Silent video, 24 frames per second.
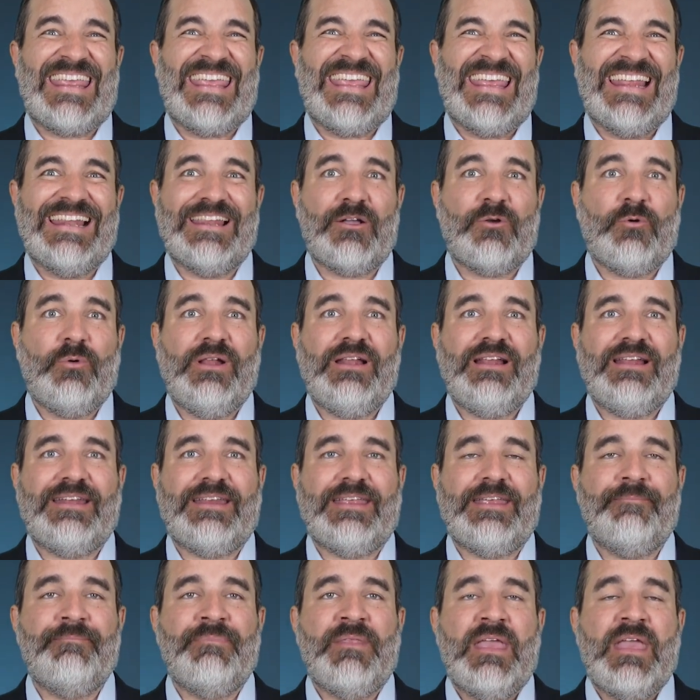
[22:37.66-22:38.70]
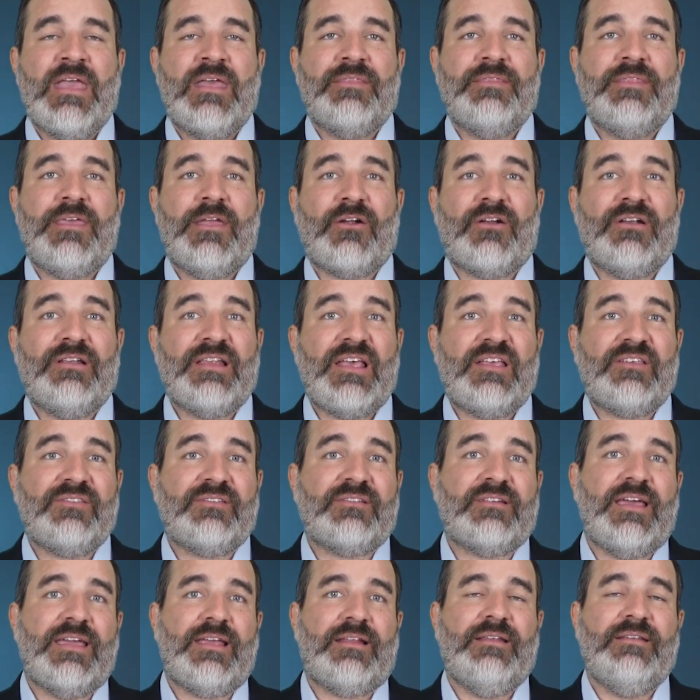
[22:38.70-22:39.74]
illiquidity. They are less
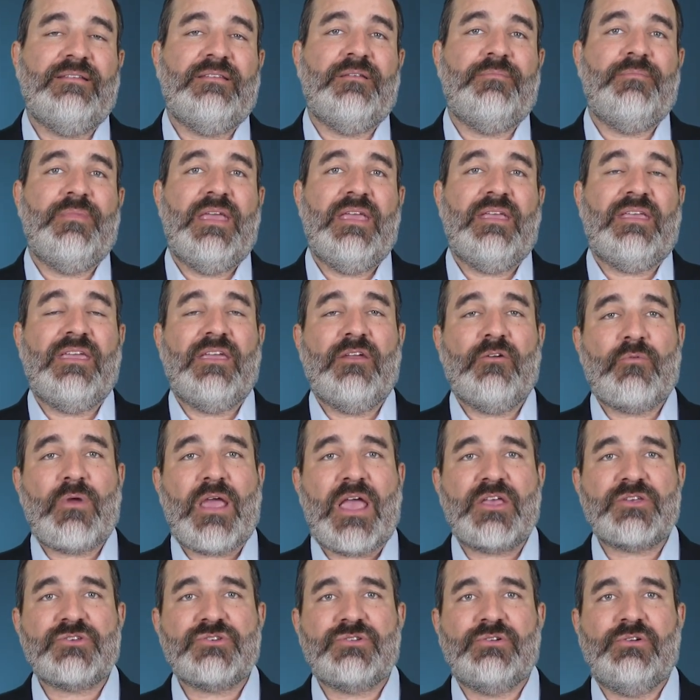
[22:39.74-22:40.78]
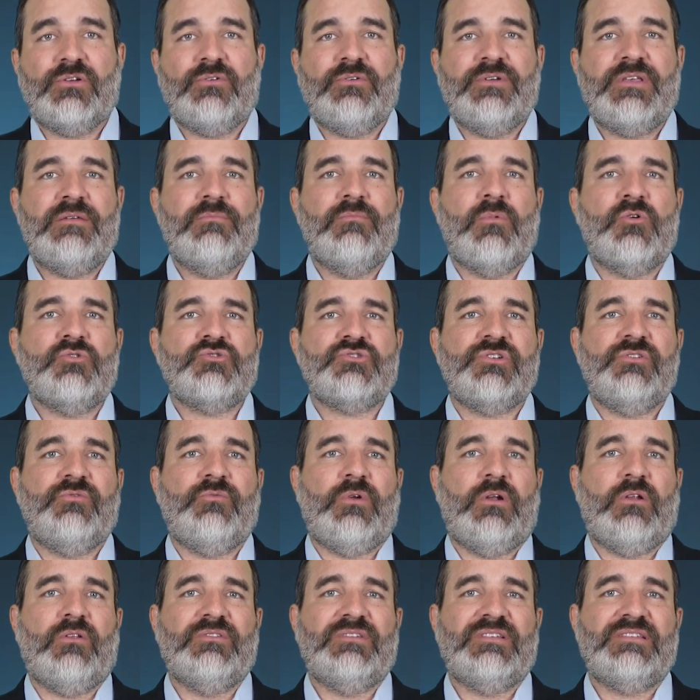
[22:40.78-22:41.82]
likely to make irrational,
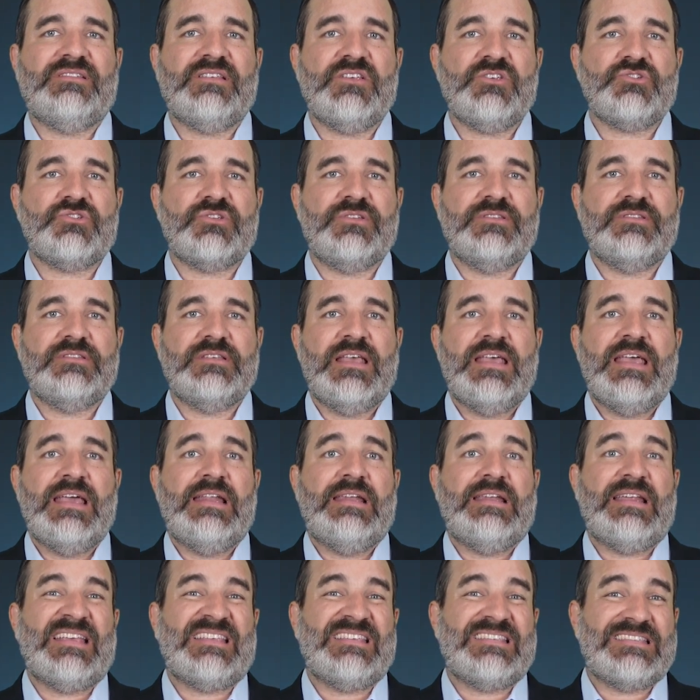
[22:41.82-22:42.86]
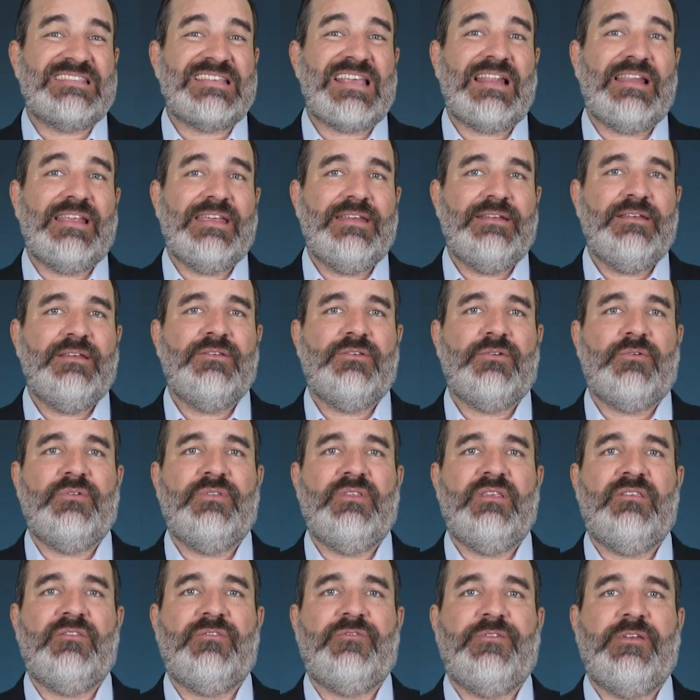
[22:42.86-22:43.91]
emotion-riddled decisions like selling during
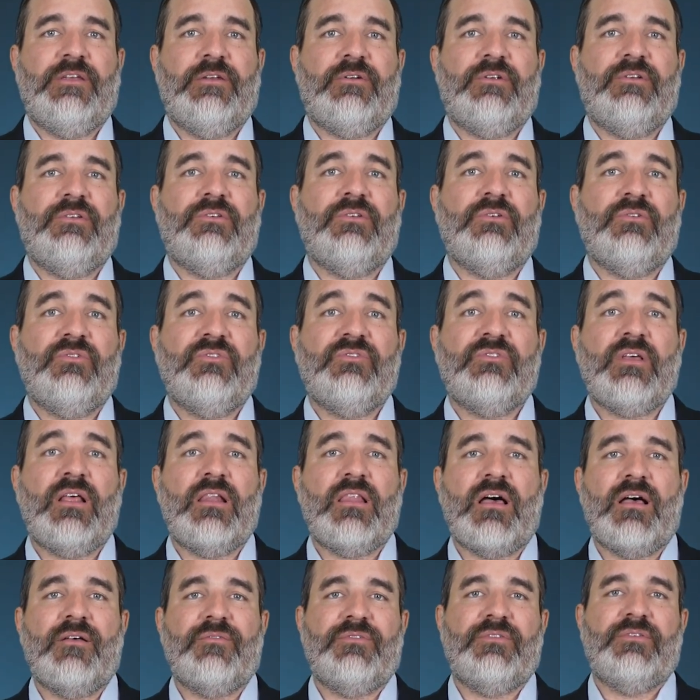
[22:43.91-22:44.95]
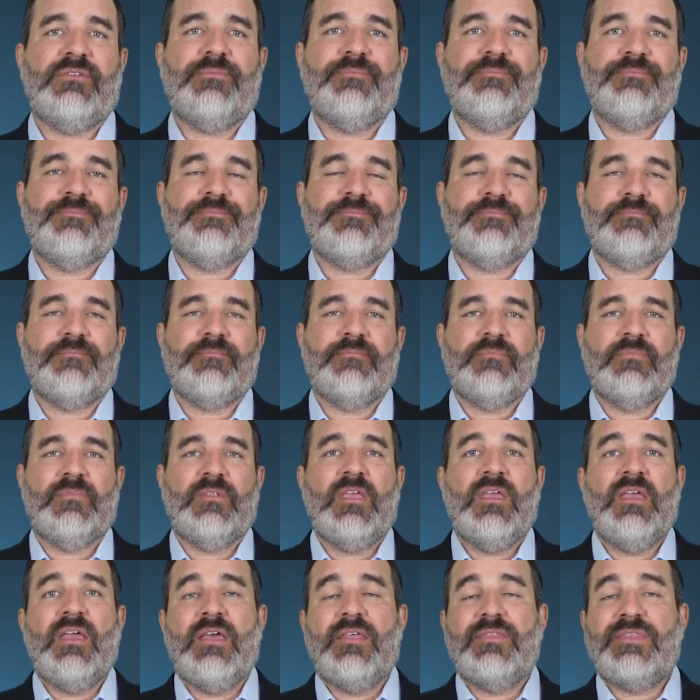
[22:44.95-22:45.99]
these fear-induced sell-offs.
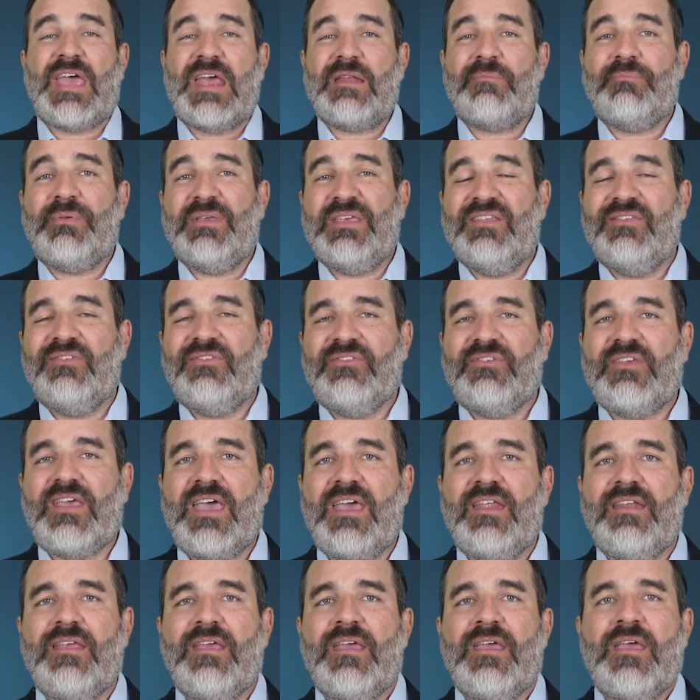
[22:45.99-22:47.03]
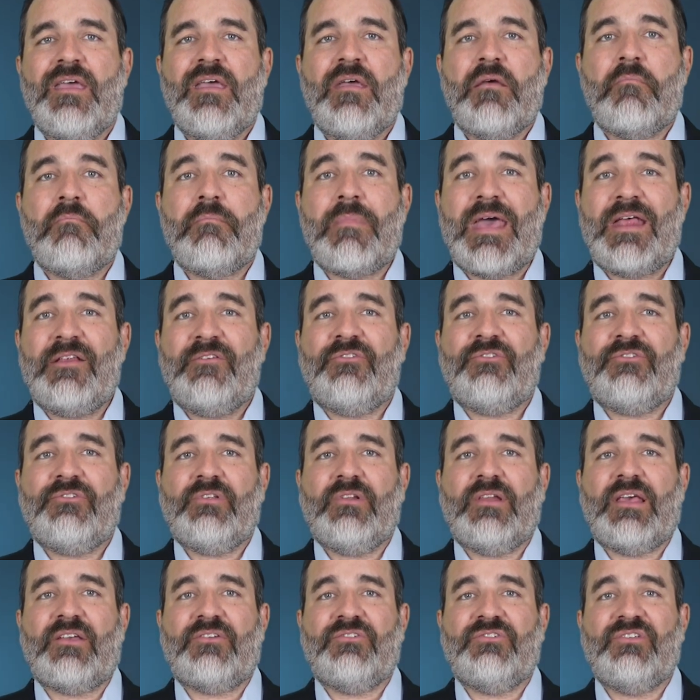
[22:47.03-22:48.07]
That being said, manager
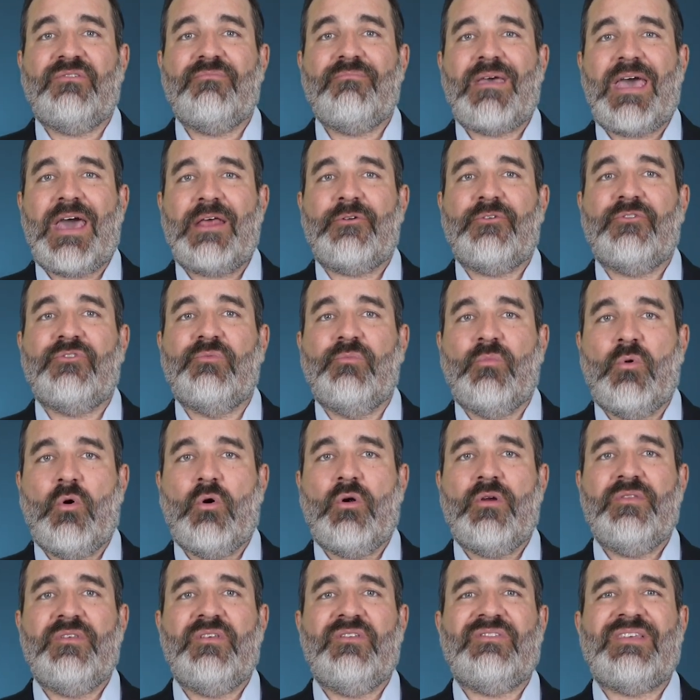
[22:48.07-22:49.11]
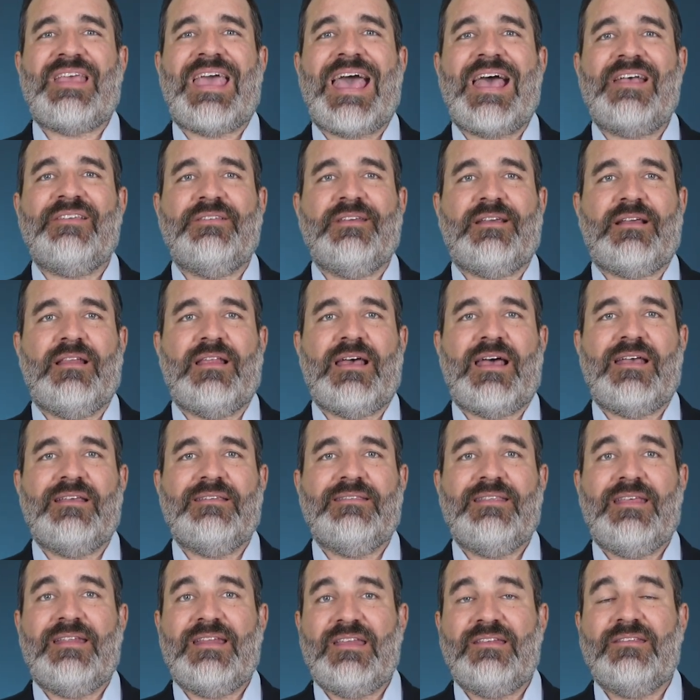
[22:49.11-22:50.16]
selection matters more in this asset class
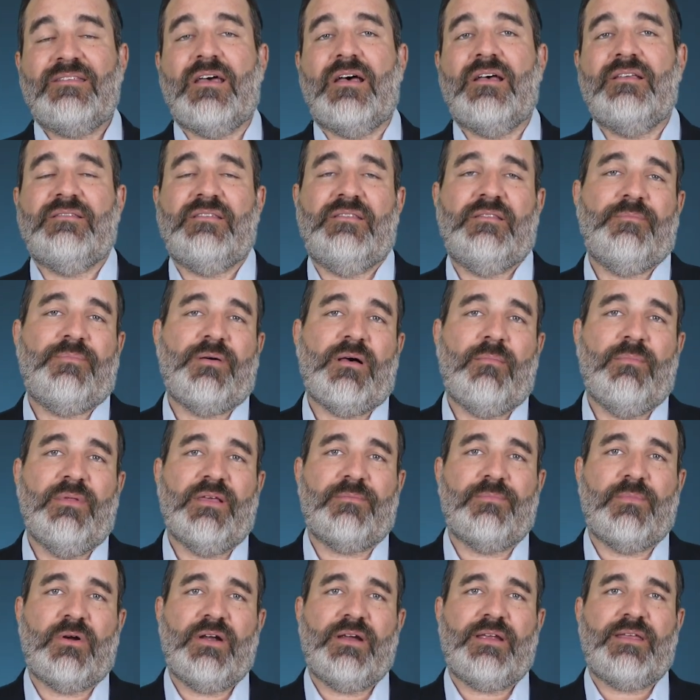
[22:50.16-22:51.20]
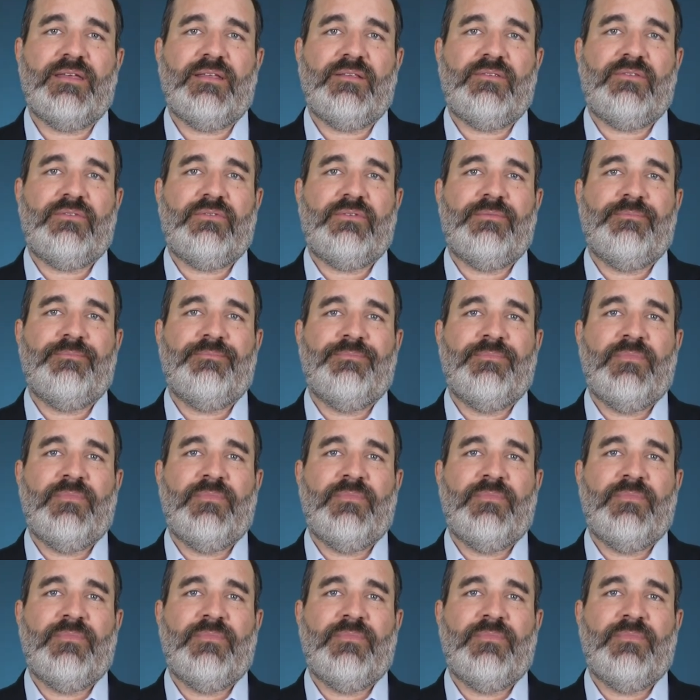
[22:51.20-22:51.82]
than it does in the public markets.